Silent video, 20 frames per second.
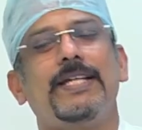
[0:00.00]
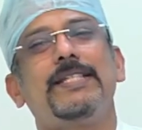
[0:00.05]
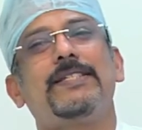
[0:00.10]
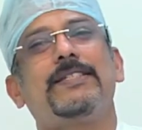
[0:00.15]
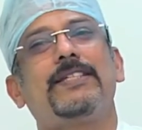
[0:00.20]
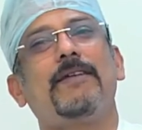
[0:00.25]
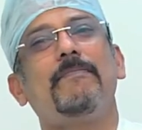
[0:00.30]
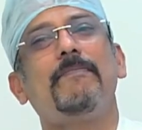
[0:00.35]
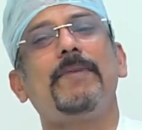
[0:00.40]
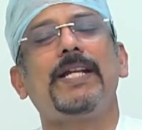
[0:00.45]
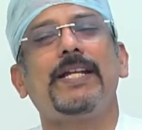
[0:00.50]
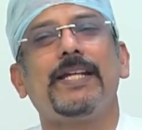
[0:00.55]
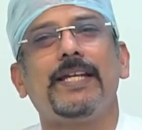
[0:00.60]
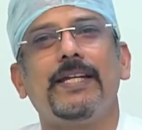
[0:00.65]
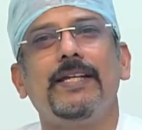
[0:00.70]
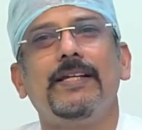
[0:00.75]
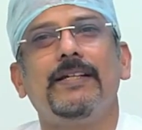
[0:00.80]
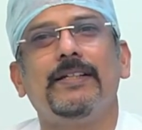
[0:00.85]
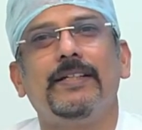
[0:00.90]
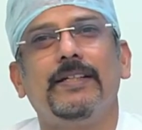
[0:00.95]
in
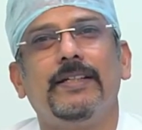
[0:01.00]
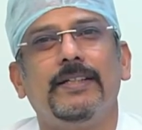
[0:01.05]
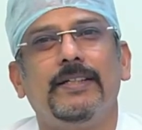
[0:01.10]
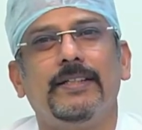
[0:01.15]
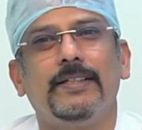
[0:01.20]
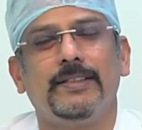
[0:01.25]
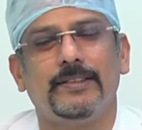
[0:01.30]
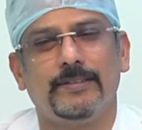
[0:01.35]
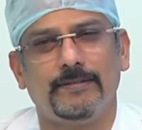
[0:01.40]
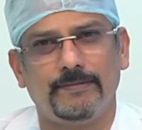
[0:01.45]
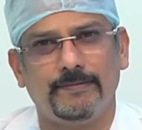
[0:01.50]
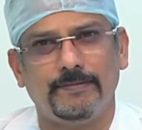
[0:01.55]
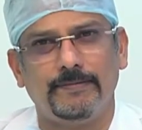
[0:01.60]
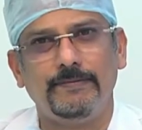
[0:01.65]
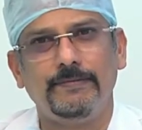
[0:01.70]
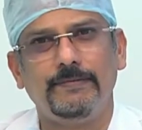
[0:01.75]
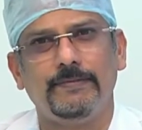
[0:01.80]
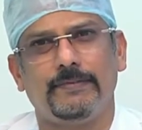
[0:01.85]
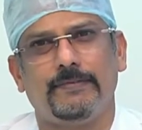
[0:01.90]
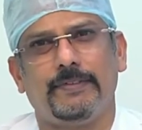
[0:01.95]
summary,
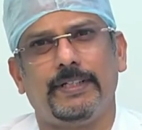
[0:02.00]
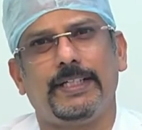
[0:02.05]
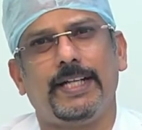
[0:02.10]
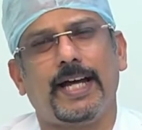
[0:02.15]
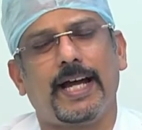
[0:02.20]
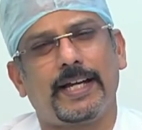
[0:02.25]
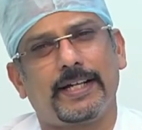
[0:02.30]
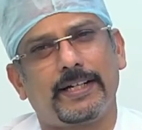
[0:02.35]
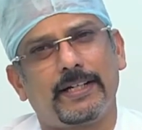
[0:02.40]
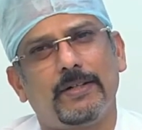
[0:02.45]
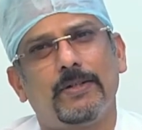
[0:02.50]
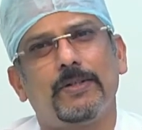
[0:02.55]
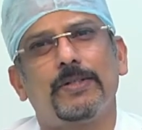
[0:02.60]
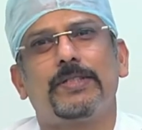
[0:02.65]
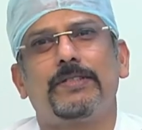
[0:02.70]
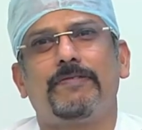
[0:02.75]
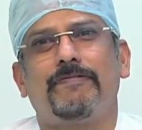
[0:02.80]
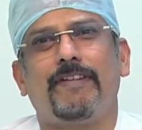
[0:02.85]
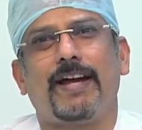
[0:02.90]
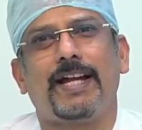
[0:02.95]
we
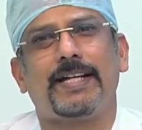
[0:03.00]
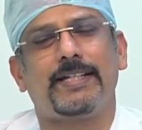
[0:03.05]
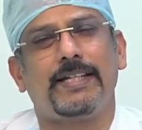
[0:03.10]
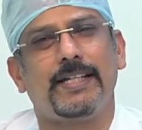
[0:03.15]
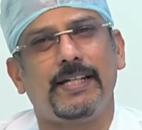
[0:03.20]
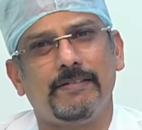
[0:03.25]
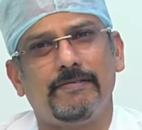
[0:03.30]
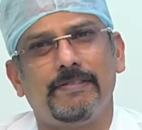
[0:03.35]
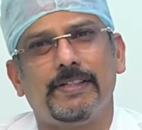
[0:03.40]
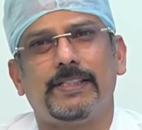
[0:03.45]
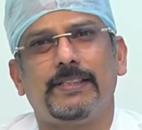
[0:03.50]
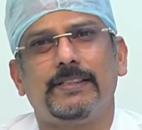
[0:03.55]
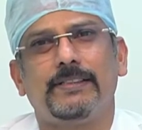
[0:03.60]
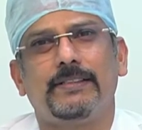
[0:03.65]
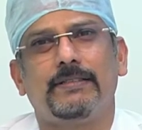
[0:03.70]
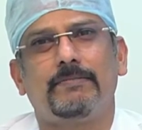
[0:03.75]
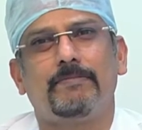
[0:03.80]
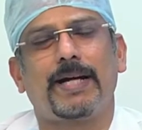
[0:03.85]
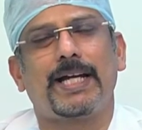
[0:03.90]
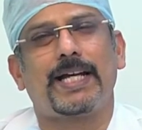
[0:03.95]
diagnose fatty
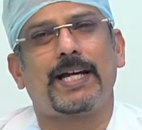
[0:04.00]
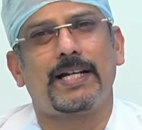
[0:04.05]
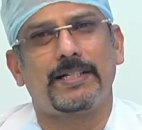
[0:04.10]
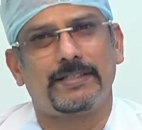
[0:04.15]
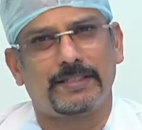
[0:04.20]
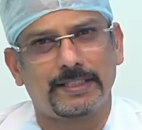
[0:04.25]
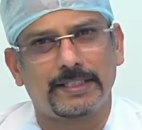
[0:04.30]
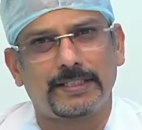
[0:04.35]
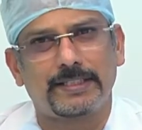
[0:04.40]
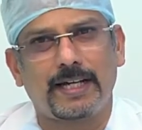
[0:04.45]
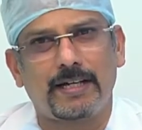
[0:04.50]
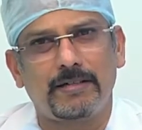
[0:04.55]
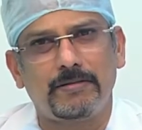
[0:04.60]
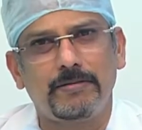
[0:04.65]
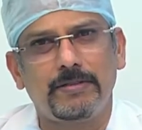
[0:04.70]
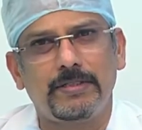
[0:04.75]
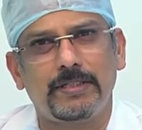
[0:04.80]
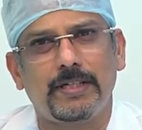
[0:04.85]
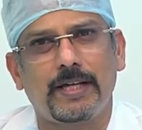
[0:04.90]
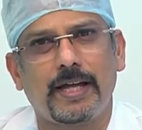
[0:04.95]
liver by
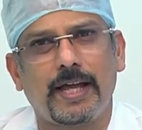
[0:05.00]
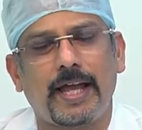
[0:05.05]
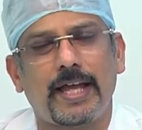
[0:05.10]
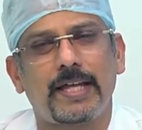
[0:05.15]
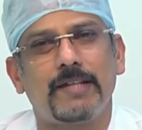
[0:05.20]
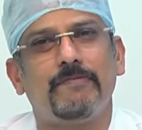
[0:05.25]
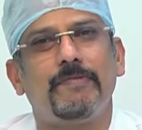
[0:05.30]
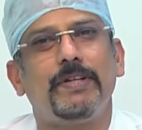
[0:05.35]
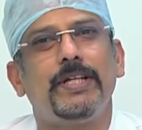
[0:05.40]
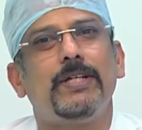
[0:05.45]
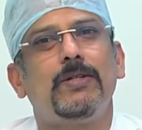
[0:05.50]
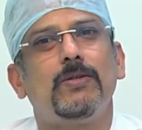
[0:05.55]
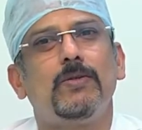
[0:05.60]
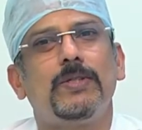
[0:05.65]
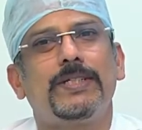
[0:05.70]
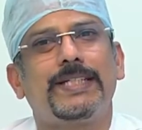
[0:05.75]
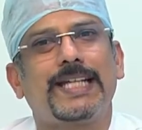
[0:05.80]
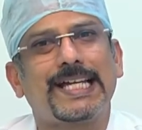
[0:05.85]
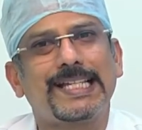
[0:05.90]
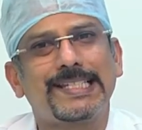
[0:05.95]
ultrasound, and we
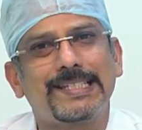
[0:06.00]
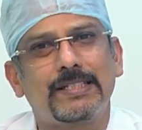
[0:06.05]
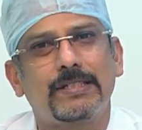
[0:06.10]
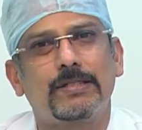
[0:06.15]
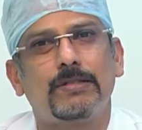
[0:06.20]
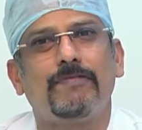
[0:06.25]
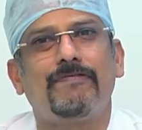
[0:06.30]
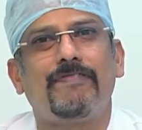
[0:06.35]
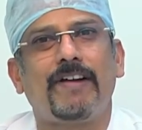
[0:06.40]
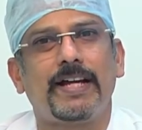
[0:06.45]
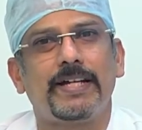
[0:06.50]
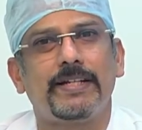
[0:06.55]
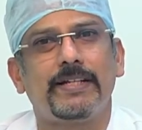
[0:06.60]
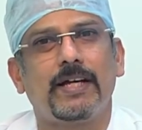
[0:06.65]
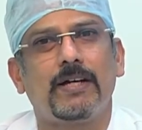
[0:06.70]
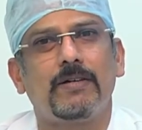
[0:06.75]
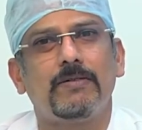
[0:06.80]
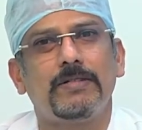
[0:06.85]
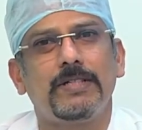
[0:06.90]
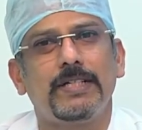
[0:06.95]
do tests to find
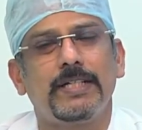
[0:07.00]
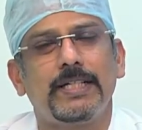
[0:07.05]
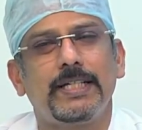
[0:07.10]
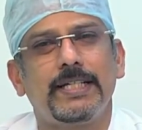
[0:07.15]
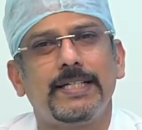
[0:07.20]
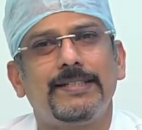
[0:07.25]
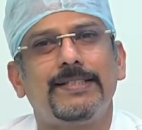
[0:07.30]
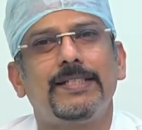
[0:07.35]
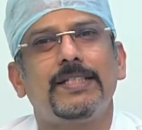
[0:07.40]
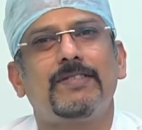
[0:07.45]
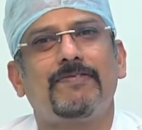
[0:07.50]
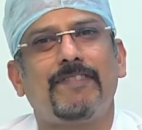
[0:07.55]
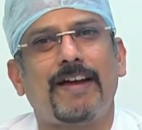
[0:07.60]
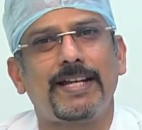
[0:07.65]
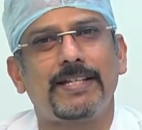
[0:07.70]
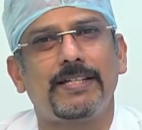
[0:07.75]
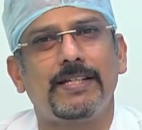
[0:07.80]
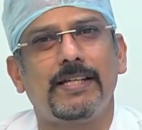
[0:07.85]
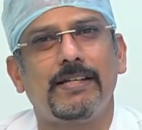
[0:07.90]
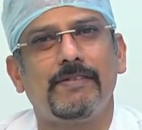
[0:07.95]
out, is this
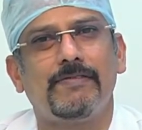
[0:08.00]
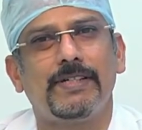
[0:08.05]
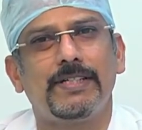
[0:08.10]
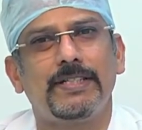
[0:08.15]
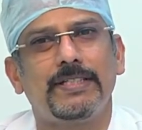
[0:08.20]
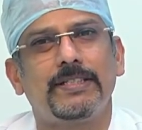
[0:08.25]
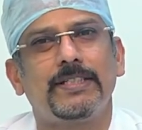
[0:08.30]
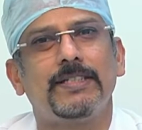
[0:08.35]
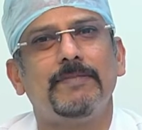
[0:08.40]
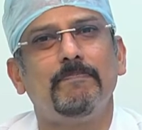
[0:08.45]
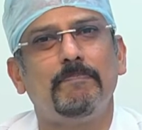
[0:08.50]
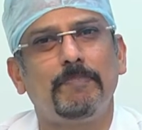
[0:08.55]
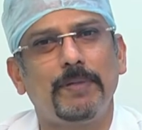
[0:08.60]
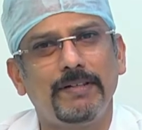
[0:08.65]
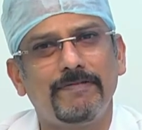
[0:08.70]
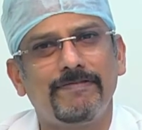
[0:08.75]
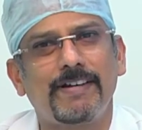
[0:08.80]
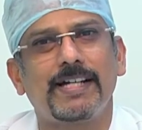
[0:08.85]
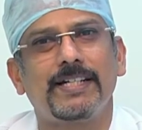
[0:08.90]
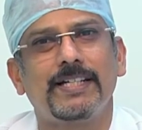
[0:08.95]
fatty liver
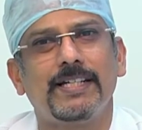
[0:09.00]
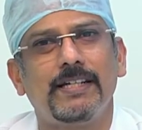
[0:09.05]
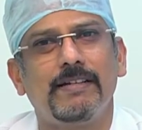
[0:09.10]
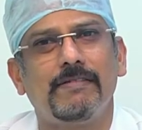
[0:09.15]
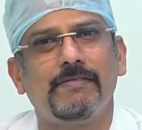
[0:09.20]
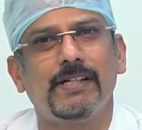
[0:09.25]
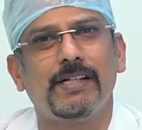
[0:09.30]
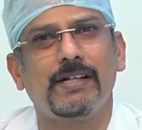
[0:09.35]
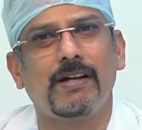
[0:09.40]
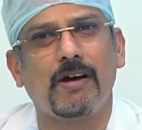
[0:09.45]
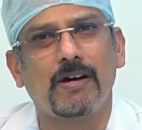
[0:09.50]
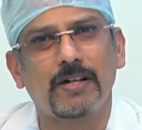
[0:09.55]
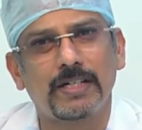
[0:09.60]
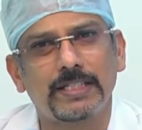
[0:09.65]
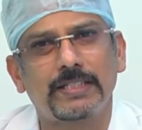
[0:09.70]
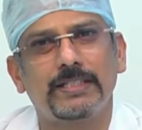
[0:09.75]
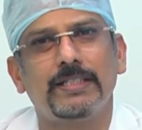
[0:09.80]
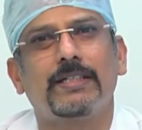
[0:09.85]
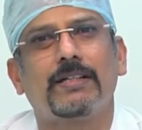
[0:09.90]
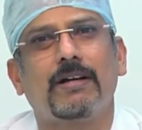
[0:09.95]
simple fatty liver or
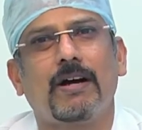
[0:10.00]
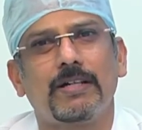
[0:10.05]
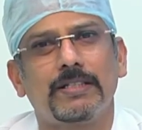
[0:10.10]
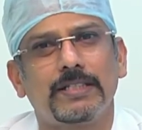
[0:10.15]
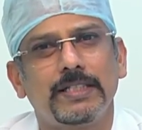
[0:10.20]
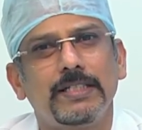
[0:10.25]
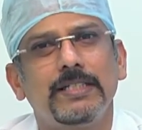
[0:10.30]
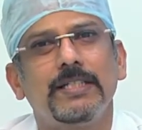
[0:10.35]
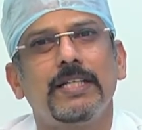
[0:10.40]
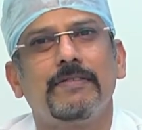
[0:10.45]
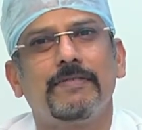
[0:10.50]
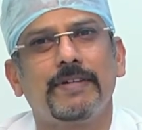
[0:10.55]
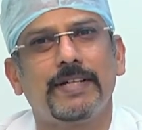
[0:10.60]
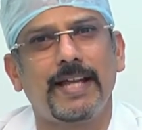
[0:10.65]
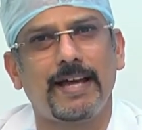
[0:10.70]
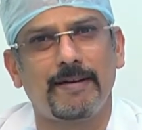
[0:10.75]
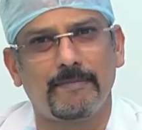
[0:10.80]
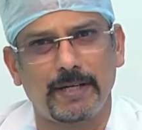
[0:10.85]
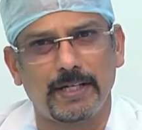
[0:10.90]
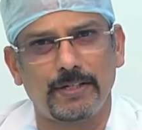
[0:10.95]
is it causing liver
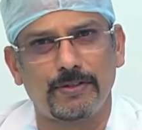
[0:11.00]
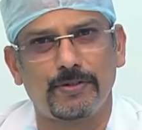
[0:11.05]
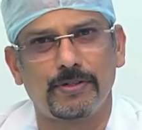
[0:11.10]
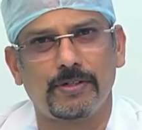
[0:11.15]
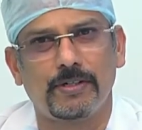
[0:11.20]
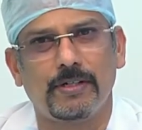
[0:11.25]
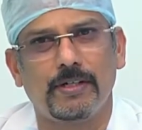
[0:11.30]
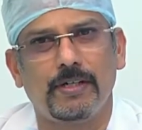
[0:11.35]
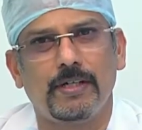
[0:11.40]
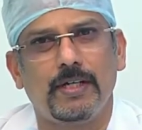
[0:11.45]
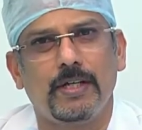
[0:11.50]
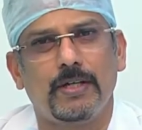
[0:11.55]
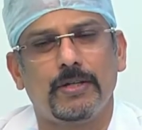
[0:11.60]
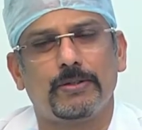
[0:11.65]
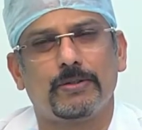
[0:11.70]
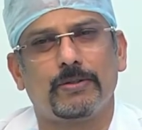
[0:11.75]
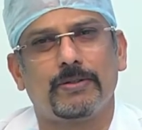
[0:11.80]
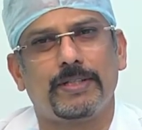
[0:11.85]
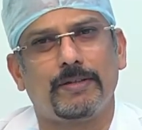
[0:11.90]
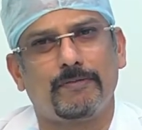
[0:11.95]
damage?
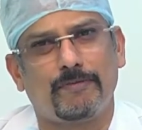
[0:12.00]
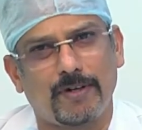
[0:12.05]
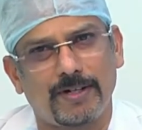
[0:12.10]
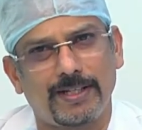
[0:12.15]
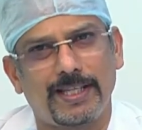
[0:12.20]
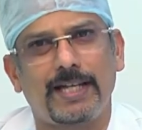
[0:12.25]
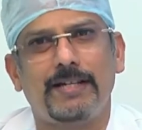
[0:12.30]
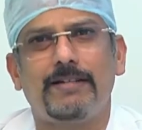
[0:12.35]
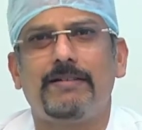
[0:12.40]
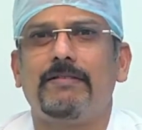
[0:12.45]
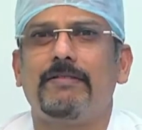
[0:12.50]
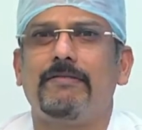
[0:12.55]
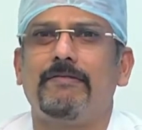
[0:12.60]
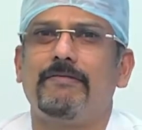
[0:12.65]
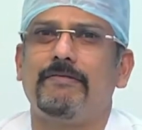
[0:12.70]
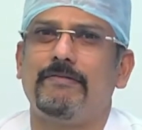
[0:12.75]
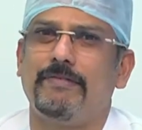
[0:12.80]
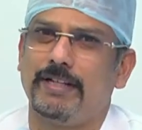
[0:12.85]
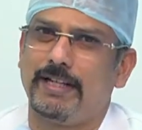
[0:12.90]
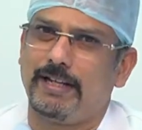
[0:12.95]
So for that,
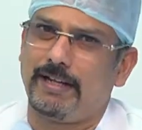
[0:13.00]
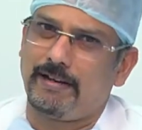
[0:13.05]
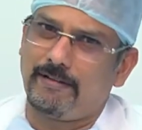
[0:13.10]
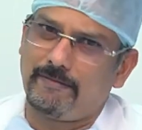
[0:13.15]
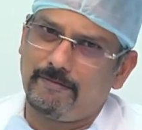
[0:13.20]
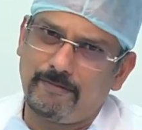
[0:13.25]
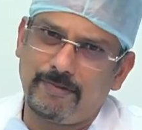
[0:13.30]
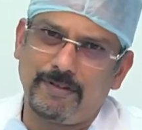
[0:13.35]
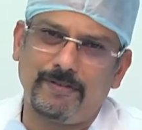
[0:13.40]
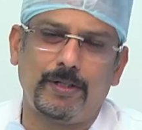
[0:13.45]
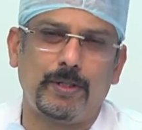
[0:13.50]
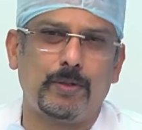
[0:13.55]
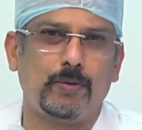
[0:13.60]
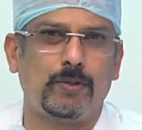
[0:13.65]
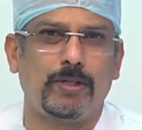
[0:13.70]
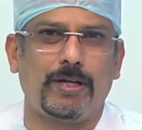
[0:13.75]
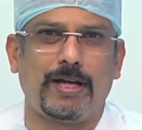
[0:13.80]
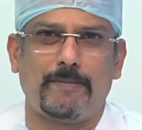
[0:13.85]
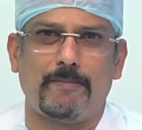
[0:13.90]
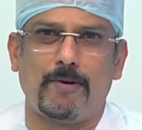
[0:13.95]
we will do
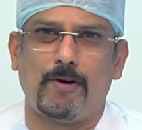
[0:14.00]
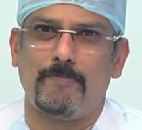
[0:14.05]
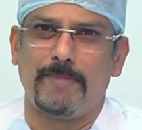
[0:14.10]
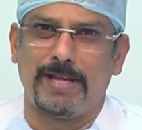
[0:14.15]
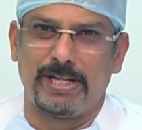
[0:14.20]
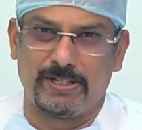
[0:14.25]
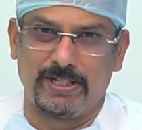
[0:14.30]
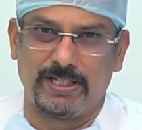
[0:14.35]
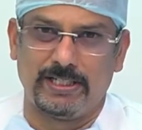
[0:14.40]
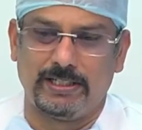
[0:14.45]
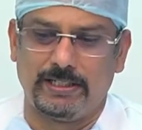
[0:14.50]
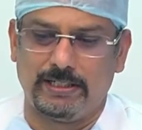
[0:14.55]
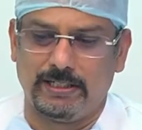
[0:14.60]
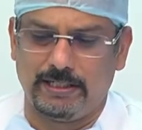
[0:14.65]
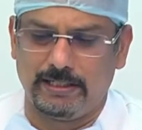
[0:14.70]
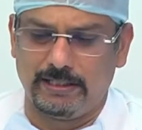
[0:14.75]
the above mentioned